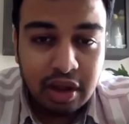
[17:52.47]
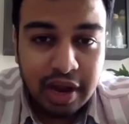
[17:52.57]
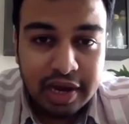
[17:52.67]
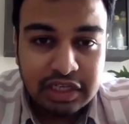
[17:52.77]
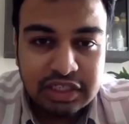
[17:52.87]

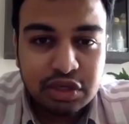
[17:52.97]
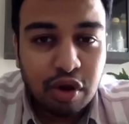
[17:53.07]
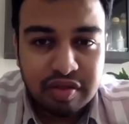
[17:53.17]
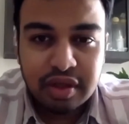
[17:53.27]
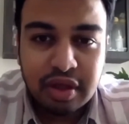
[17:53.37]
conditions
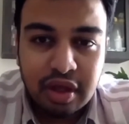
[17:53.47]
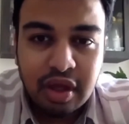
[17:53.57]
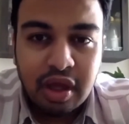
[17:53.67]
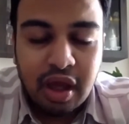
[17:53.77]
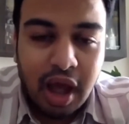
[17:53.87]
causing
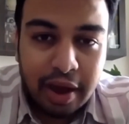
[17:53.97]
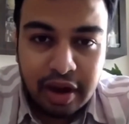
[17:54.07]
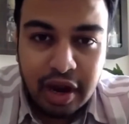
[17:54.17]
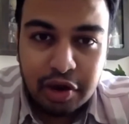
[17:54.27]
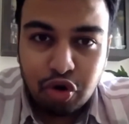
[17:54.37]

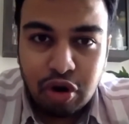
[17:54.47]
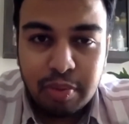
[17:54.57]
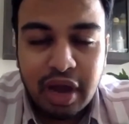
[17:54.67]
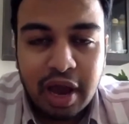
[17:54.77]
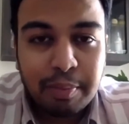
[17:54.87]

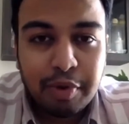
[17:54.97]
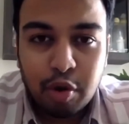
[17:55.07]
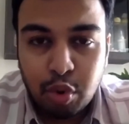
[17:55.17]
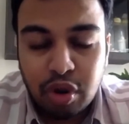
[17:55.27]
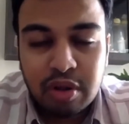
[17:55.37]
uncontrollable,
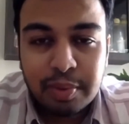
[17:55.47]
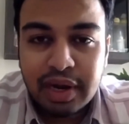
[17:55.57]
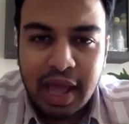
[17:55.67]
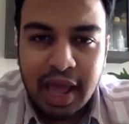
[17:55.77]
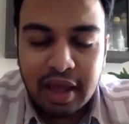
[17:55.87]

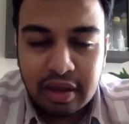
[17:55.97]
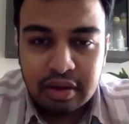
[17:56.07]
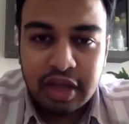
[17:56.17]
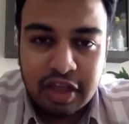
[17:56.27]
unprovocable anger.